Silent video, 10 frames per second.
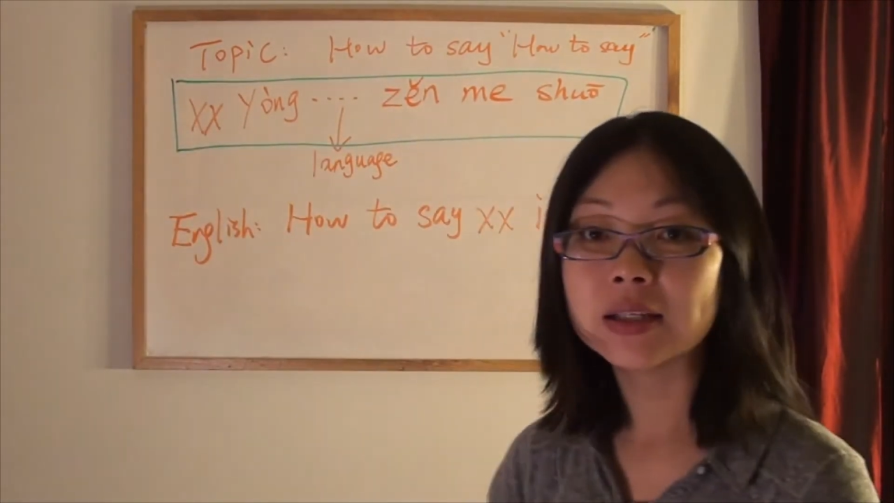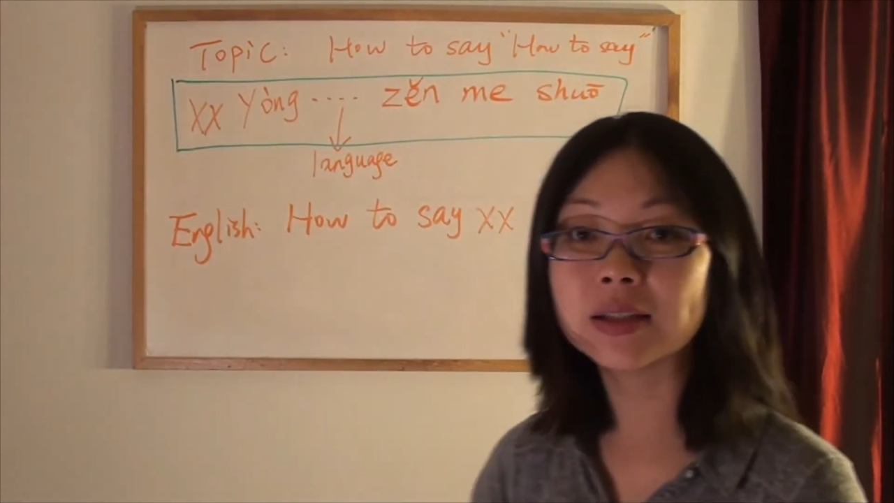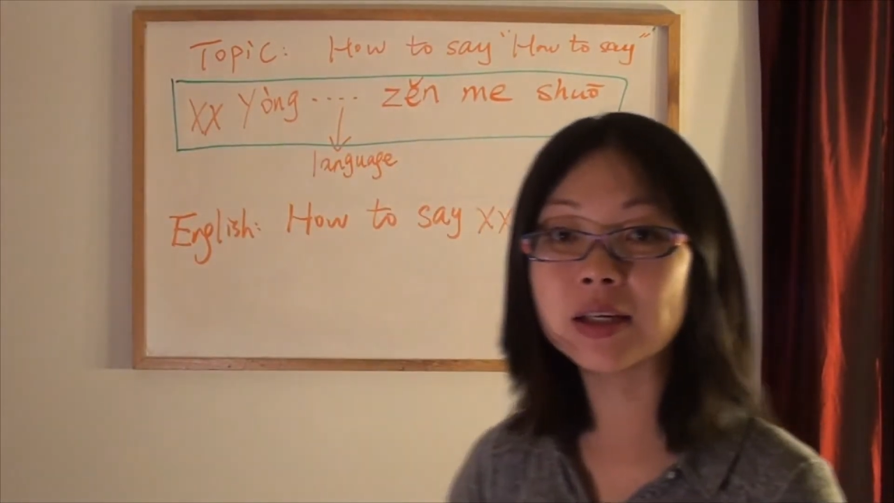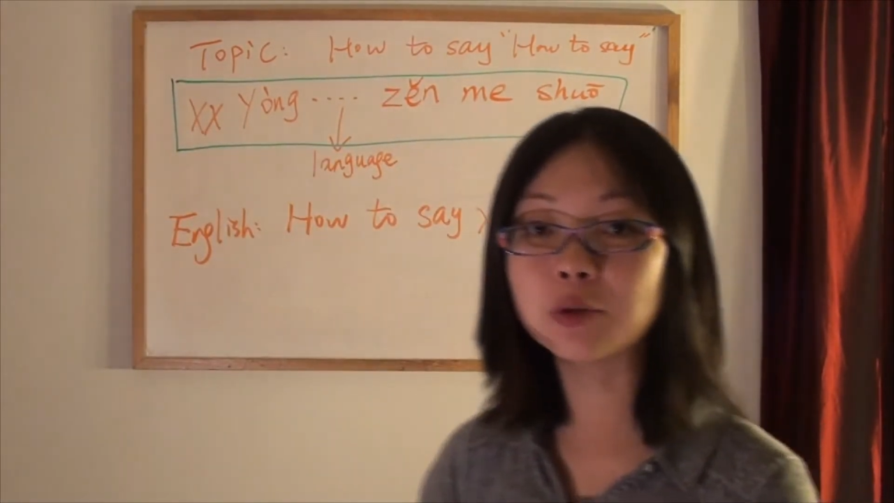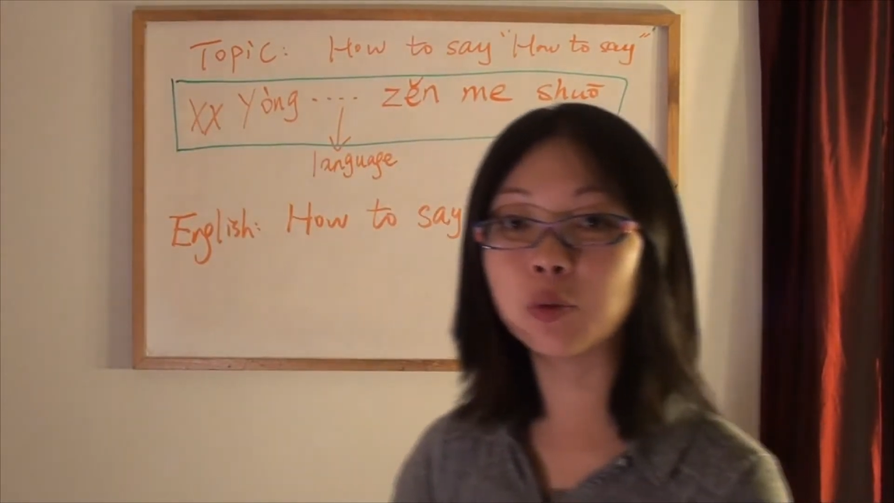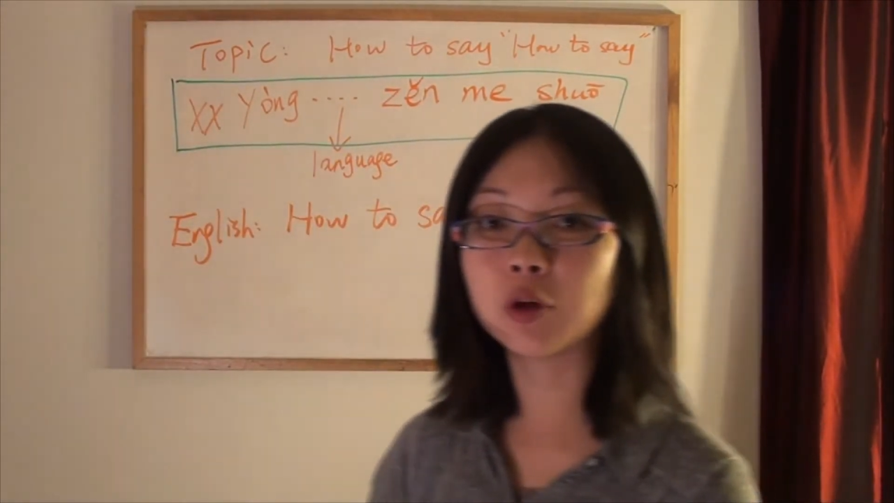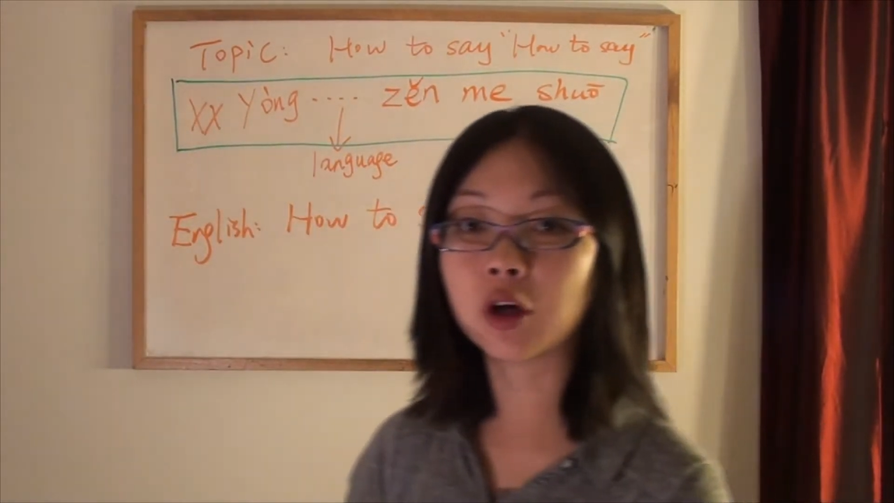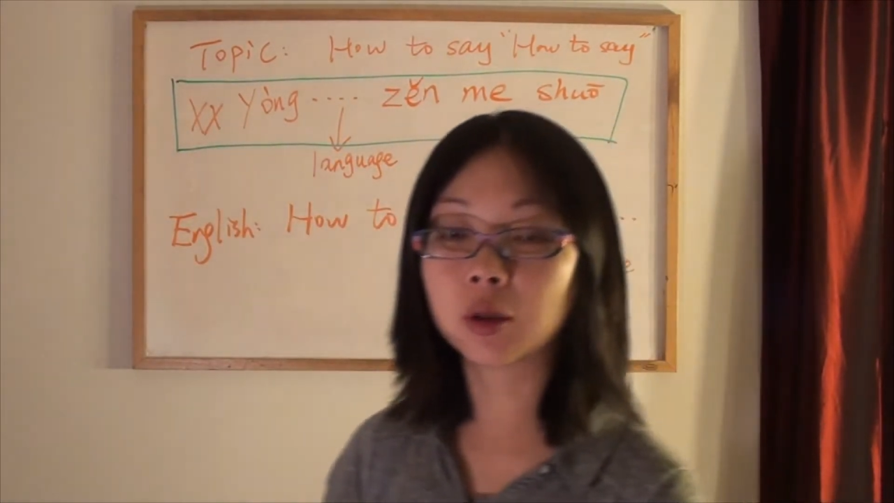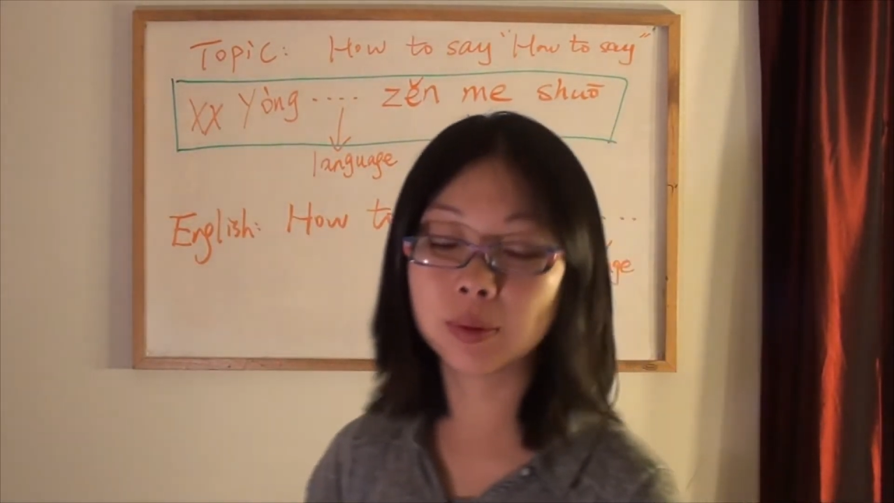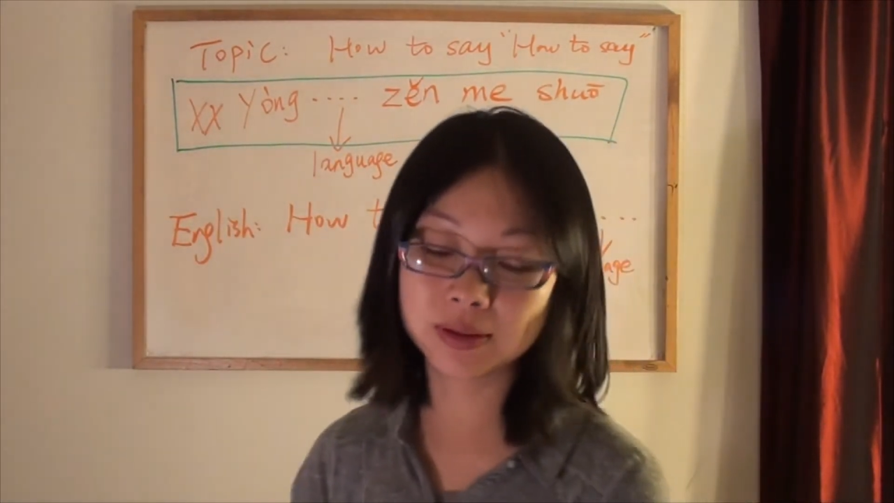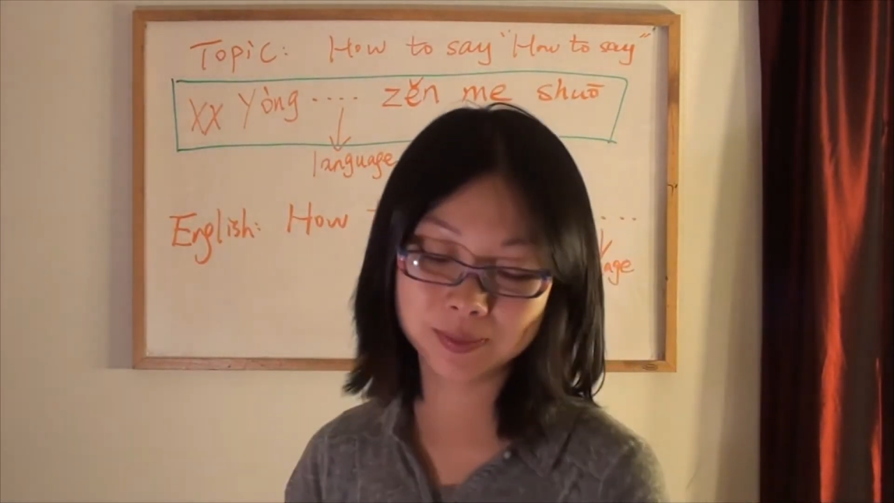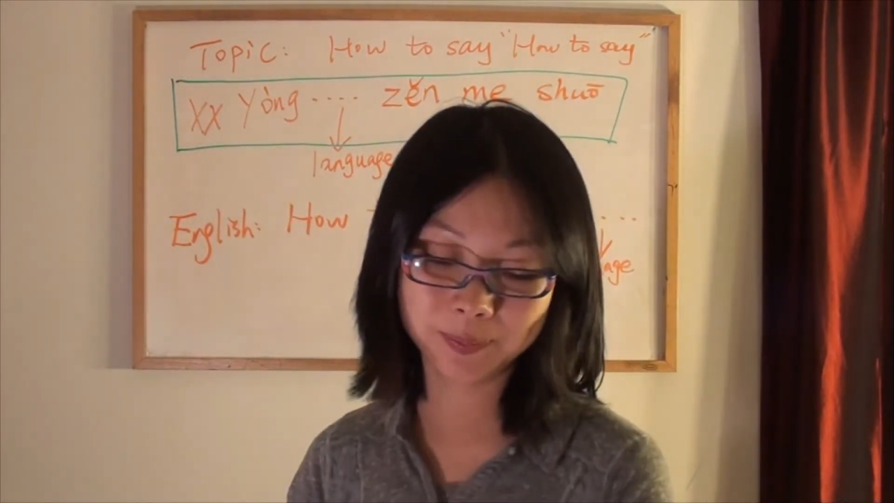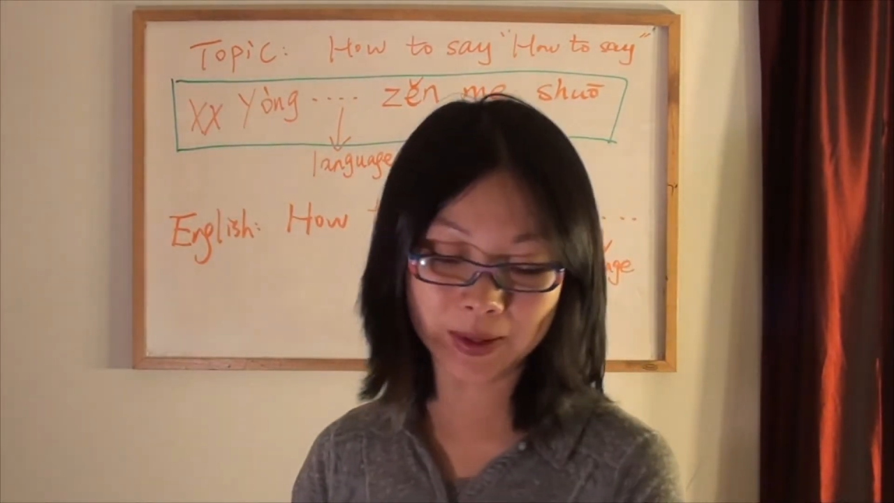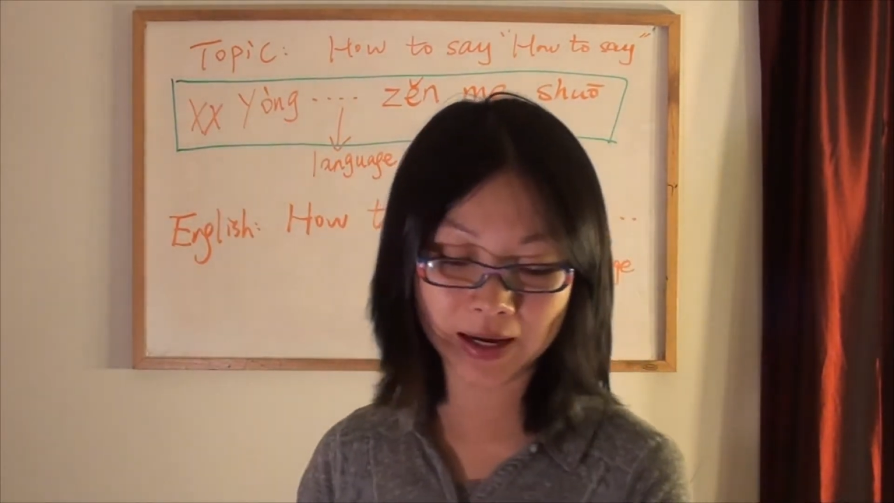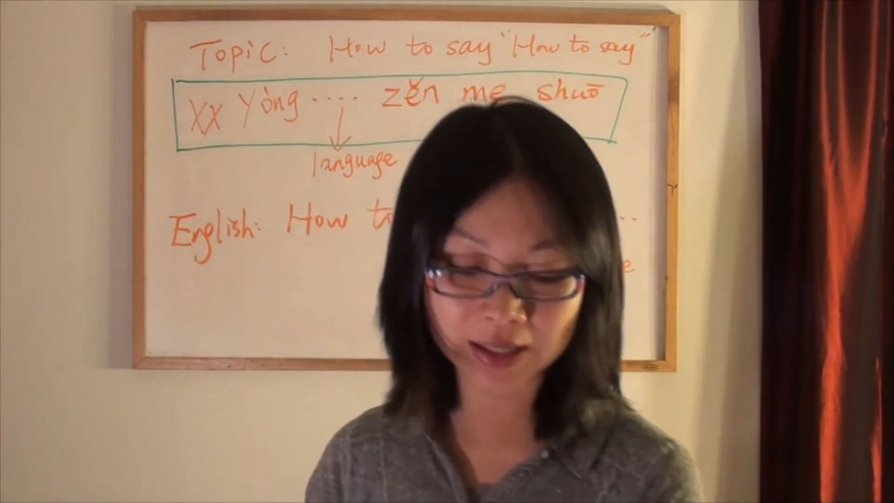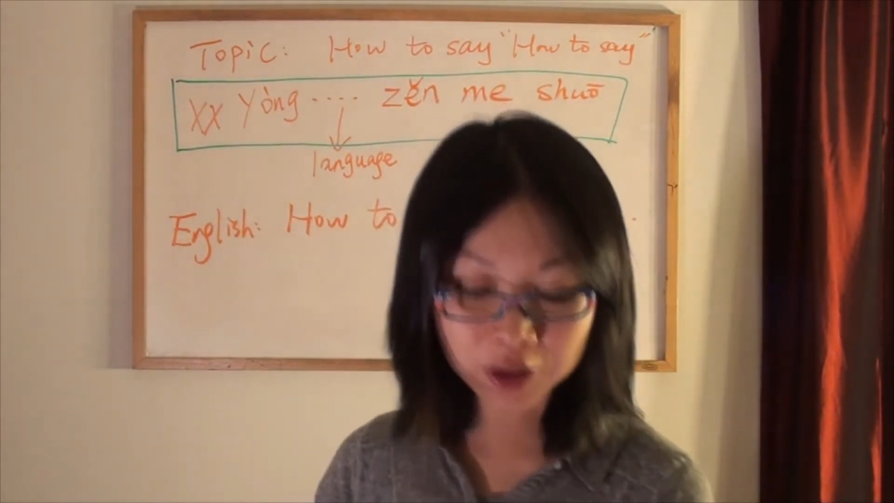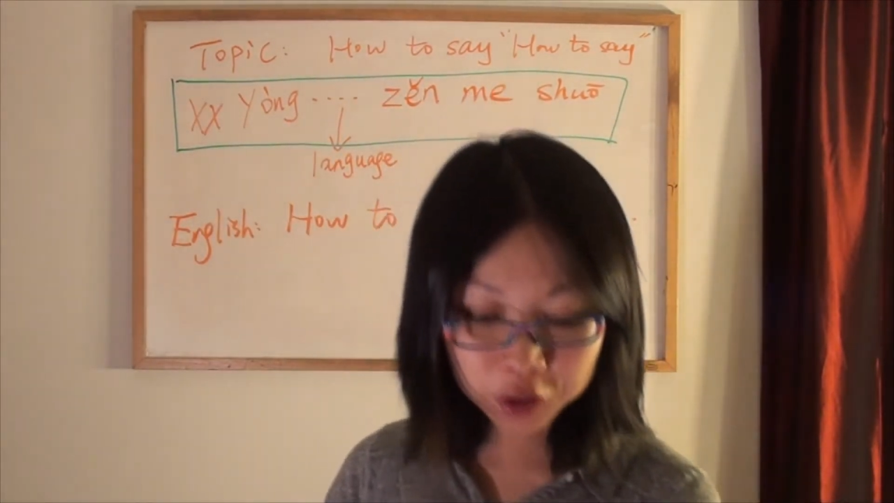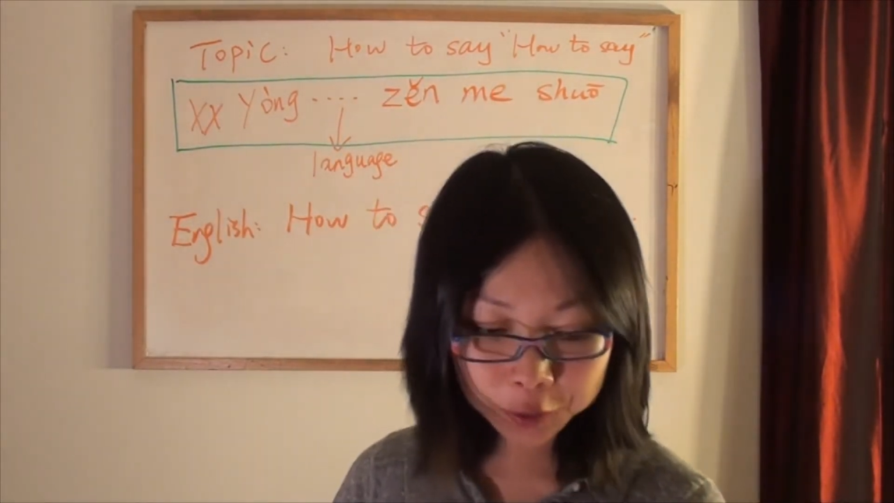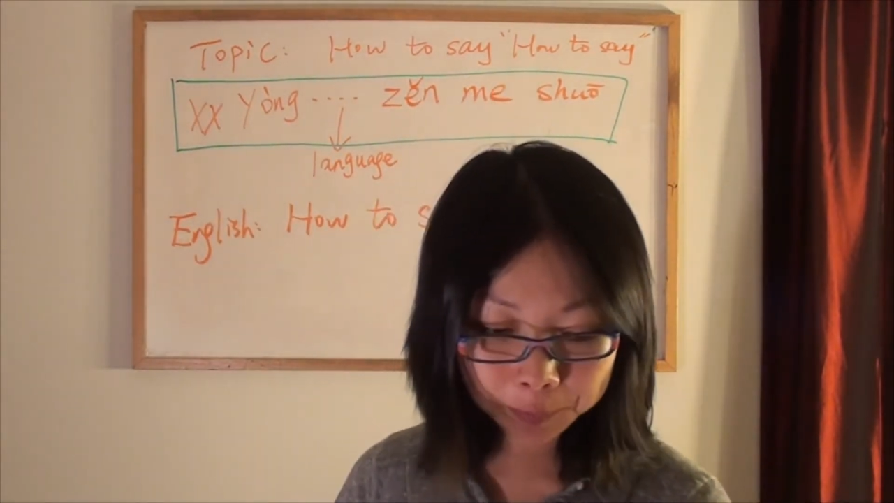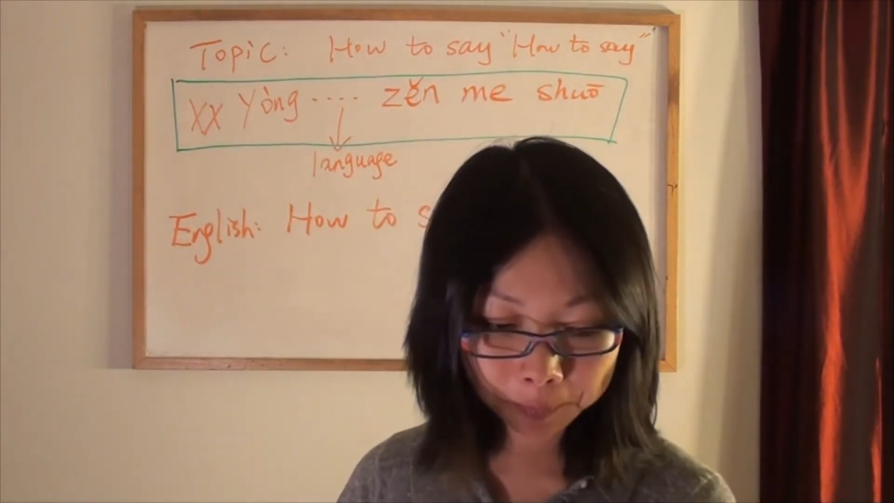Since we talk about
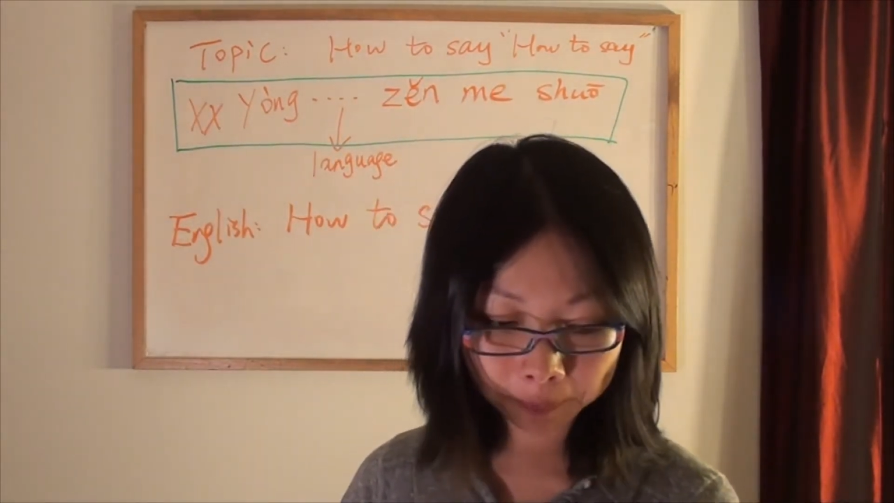Spanish,